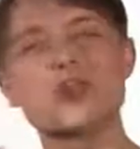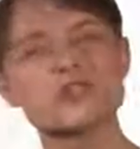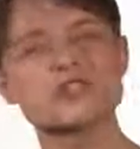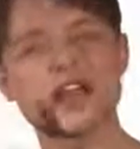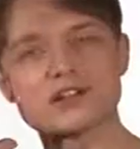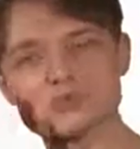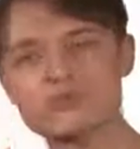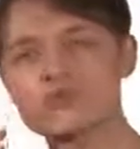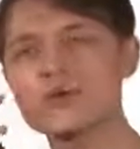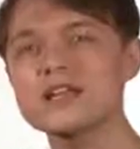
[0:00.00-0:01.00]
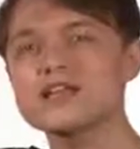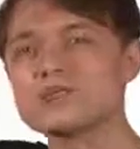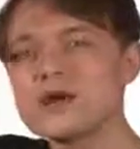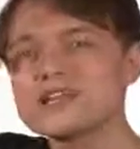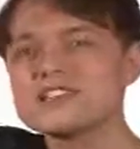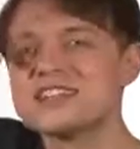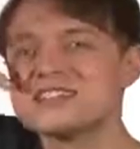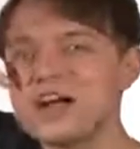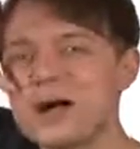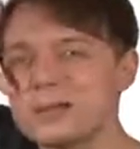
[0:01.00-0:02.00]
Those sounds bring the
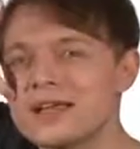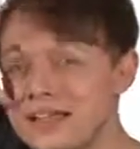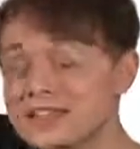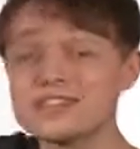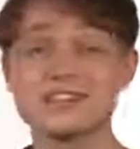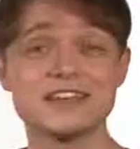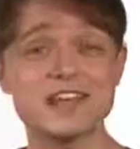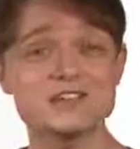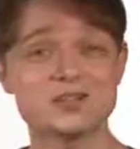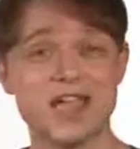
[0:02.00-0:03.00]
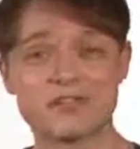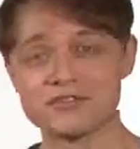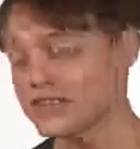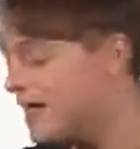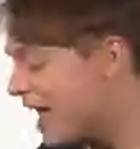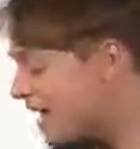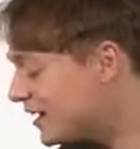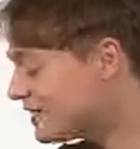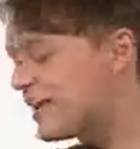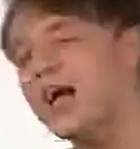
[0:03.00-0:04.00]
resonance up into the nasal cavity,
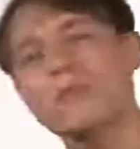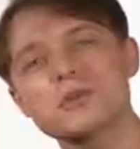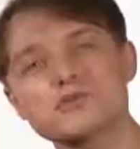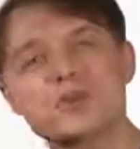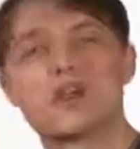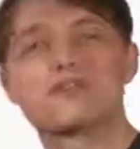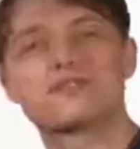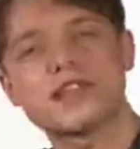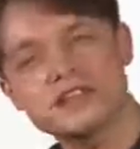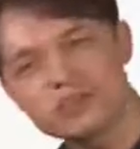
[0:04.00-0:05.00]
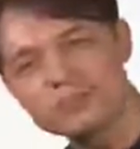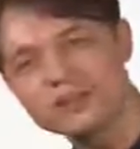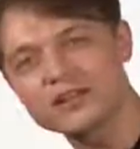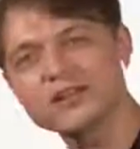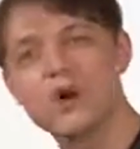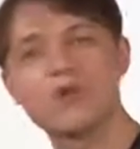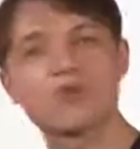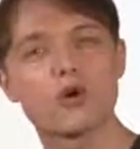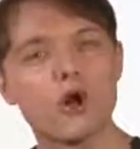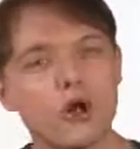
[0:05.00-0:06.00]
and they help us with our flexibility
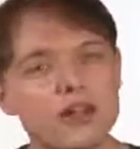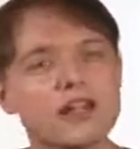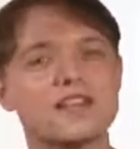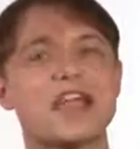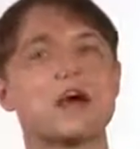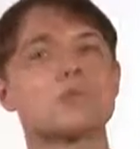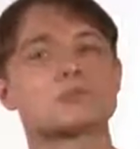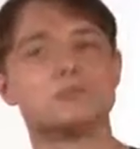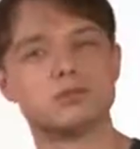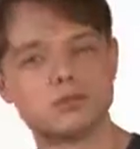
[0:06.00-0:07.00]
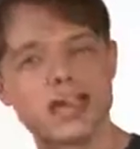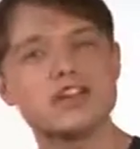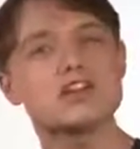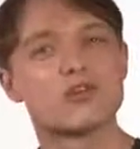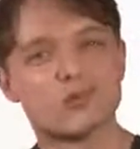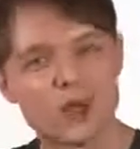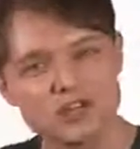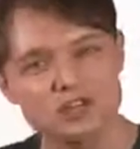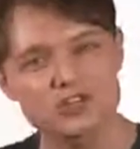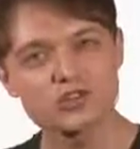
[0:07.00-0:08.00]
overall. They help us blend the
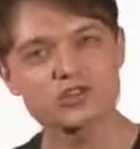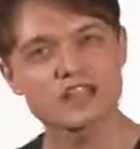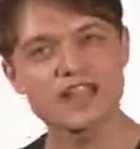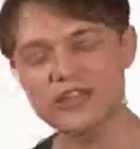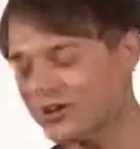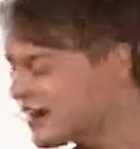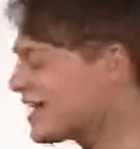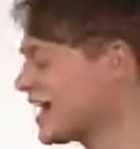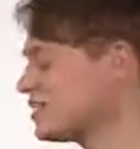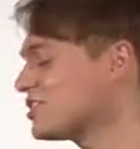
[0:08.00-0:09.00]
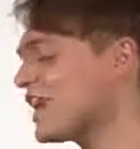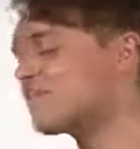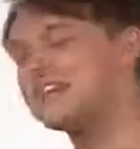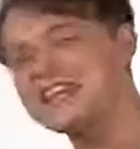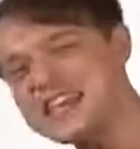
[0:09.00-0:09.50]
registers together and just have an